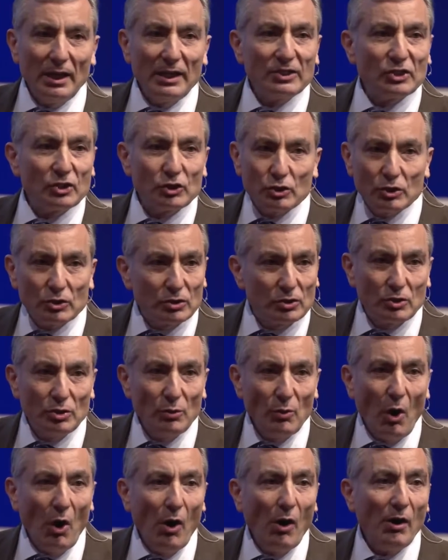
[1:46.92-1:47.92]
It's
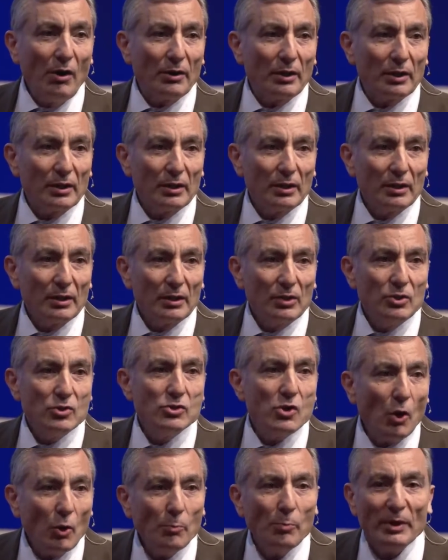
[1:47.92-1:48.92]
too hard.
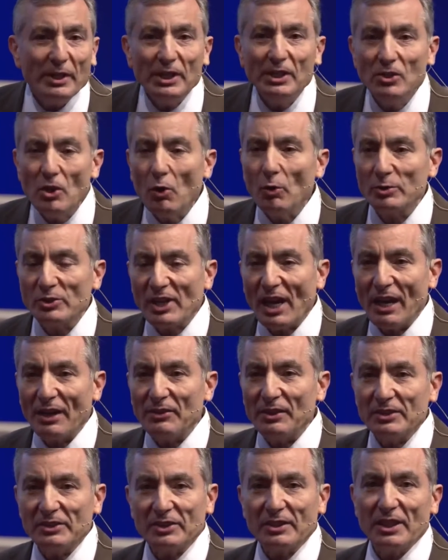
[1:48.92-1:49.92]
Nobody knows how
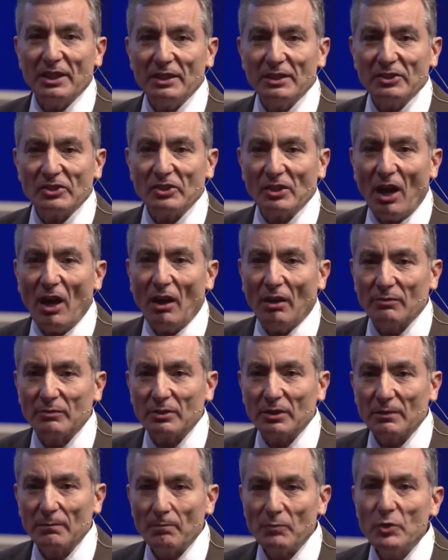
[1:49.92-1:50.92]
this thing is solved.